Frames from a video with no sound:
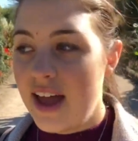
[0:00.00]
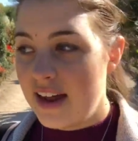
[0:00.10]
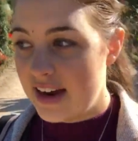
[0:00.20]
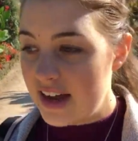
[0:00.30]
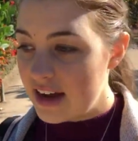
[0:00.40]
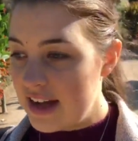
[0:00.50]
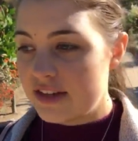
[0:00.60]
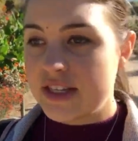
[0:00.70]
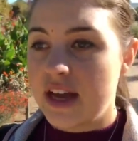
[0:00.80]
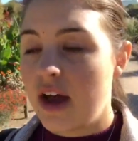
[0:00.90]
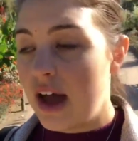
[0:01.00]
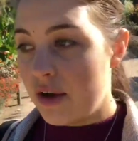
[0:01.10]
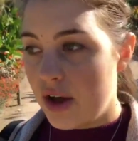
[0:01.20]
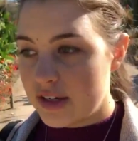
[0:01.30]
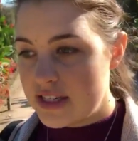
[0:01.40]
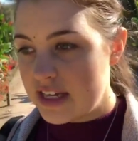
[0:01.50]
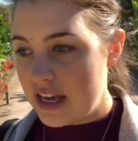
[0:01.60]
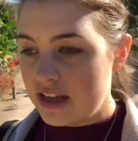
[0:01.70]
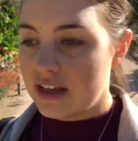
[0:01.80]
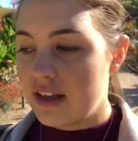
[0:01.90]
and I got asked out on a
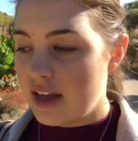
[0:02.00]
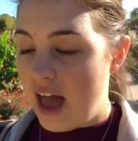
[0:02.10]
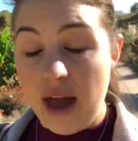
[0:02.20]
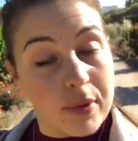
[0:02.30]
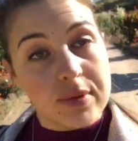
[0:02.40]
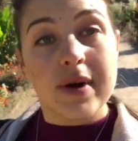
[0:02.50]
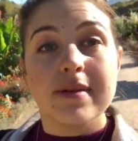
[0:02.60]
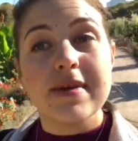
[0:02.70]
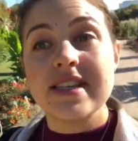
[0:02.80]
date, I would want to be